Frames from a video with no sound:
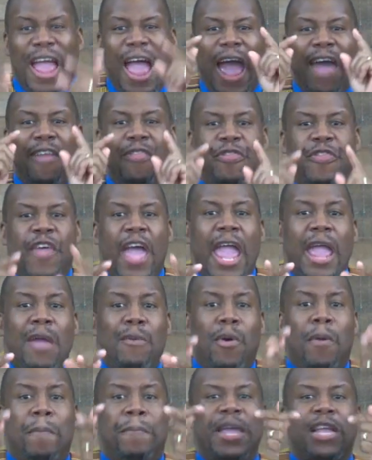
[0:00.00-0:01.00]
and they
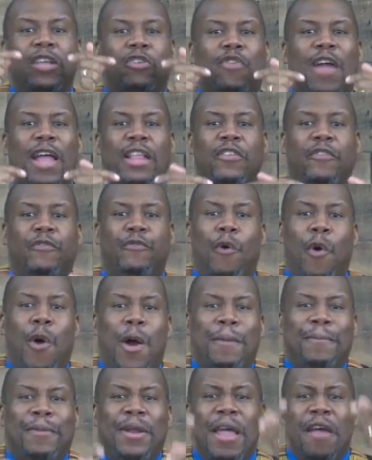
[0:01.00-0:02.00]
will be
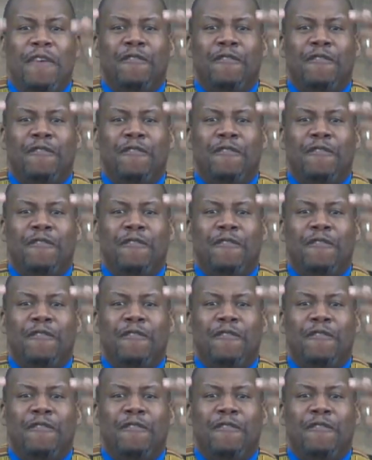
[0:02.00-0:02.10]
transformed